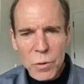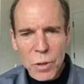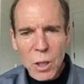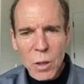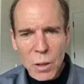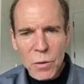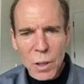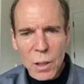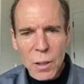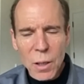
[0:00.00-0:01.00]
particularly
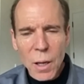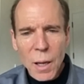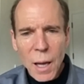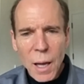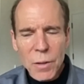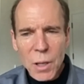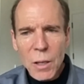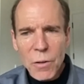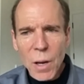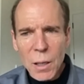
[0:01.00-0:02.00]
zinc and D
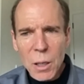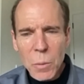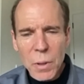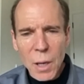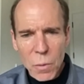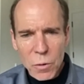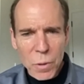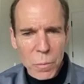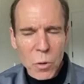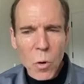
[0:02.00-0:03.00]
H A and E P A,
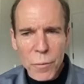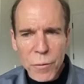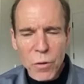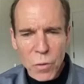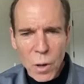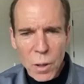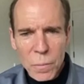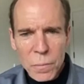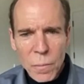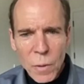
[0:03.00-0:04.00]
which people call fish
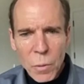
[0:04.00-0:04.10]
oil,